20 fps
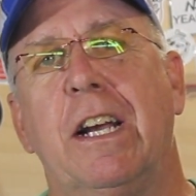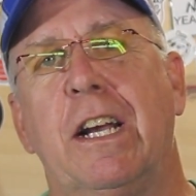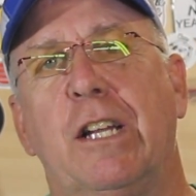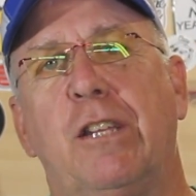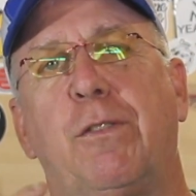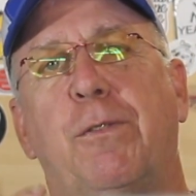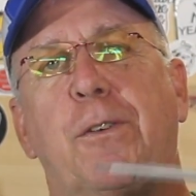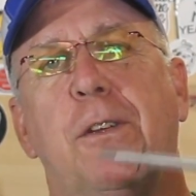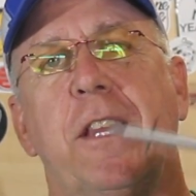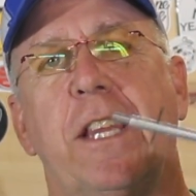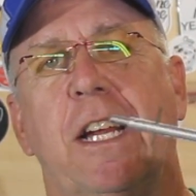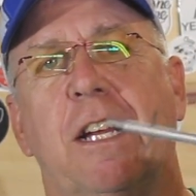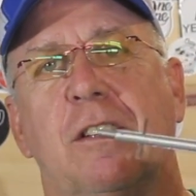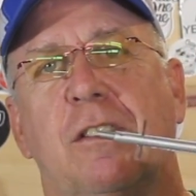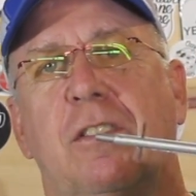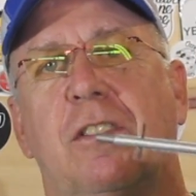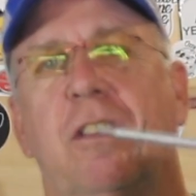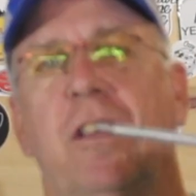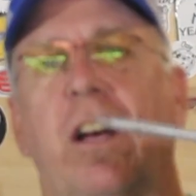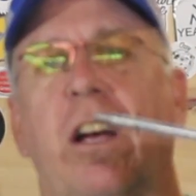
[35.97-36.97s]
It's for
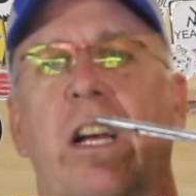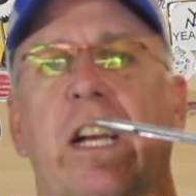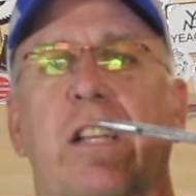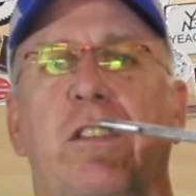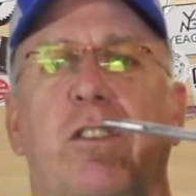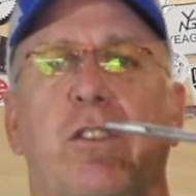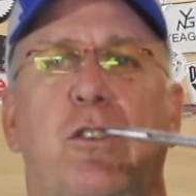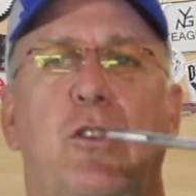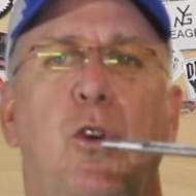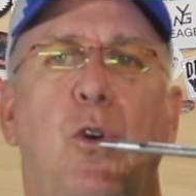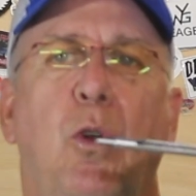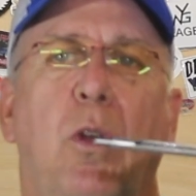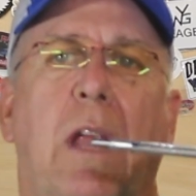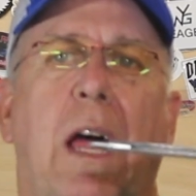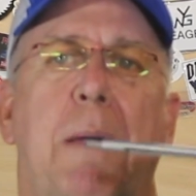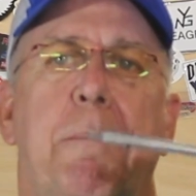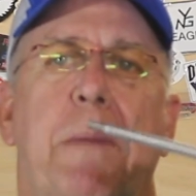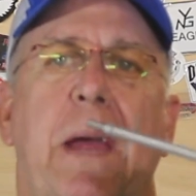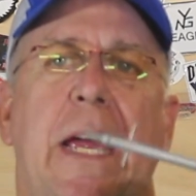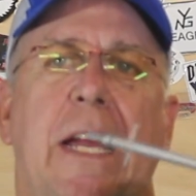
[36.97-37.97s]
this. It's a tool
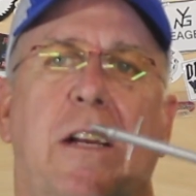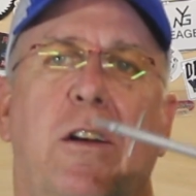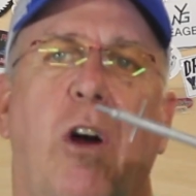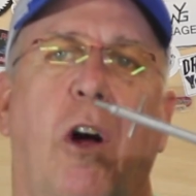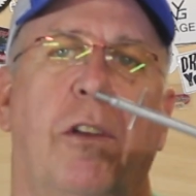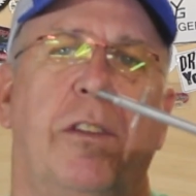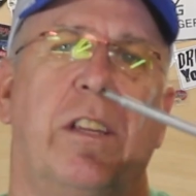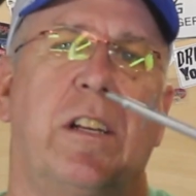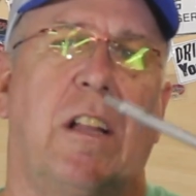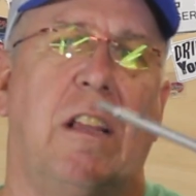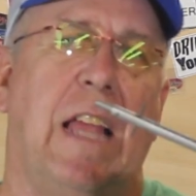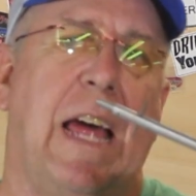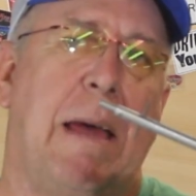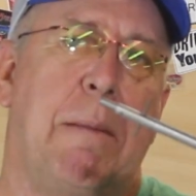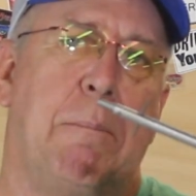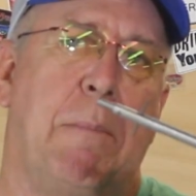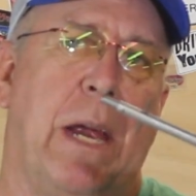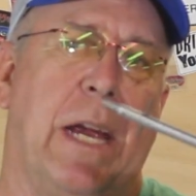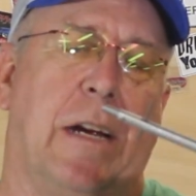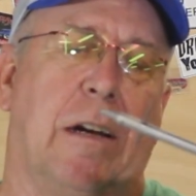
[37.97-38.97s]
I make called the
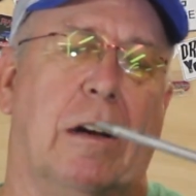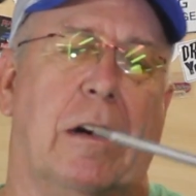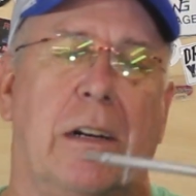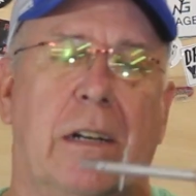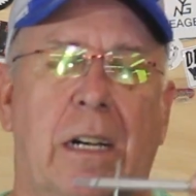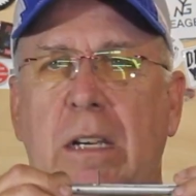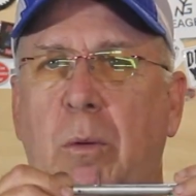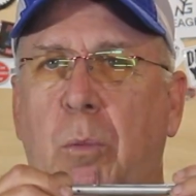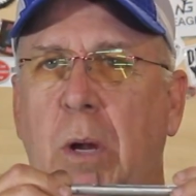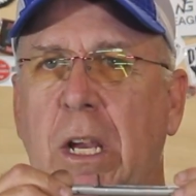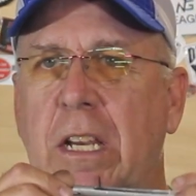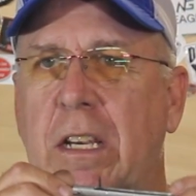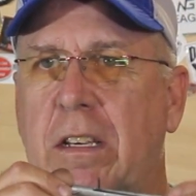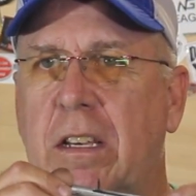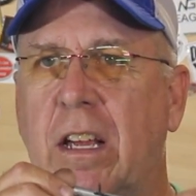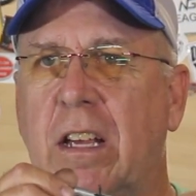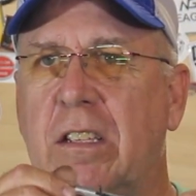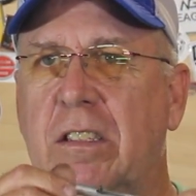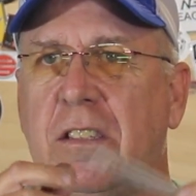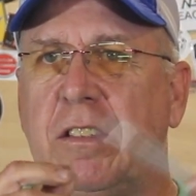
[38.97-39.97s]
clamp maker. What it
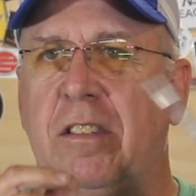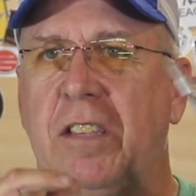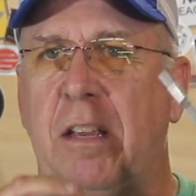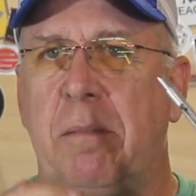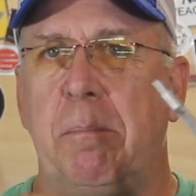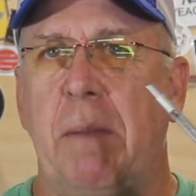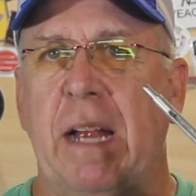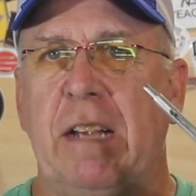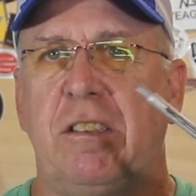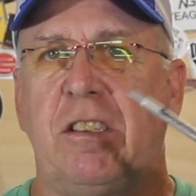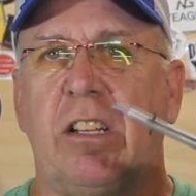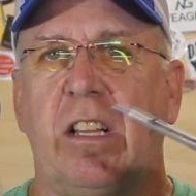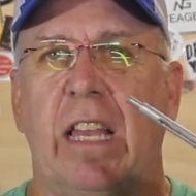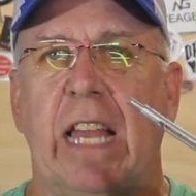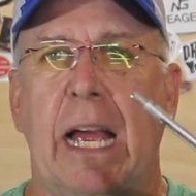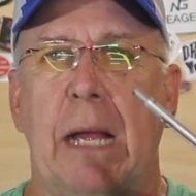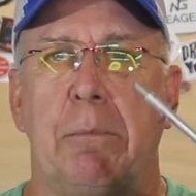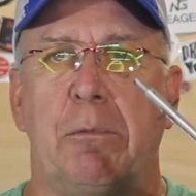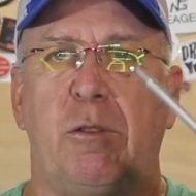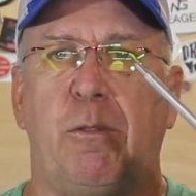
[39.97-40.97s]
does is it makes
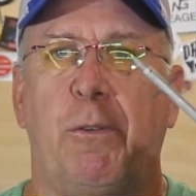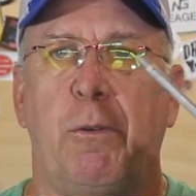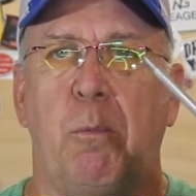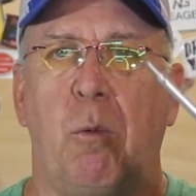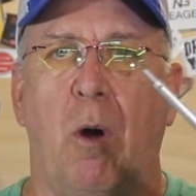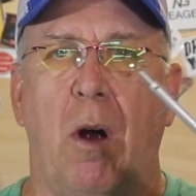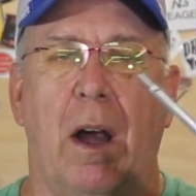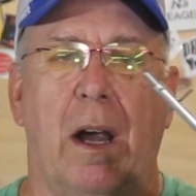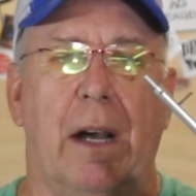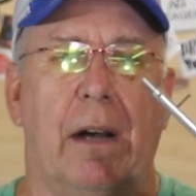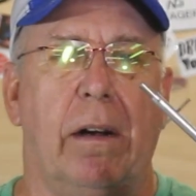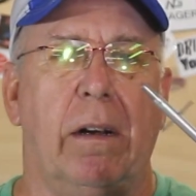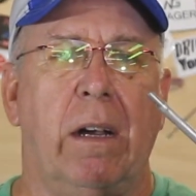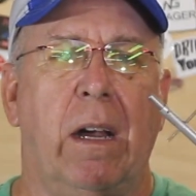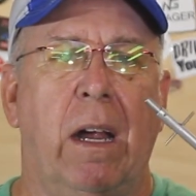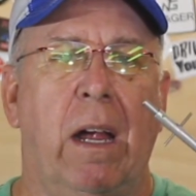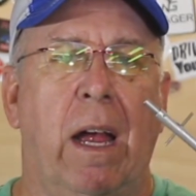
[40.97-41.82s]
clamps from wire.